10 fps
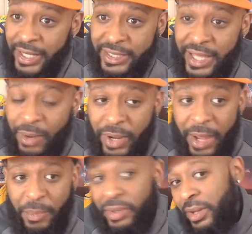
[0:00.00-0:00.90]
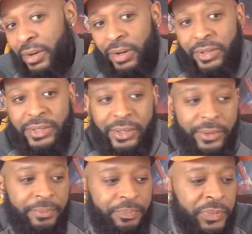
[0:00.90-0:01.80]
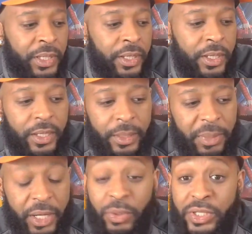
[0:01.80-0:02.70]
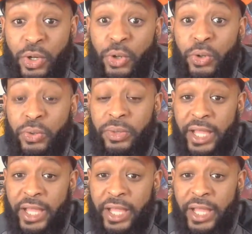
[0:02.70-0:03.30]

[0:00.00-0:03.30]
That's not what happened at all. So, but it was cool.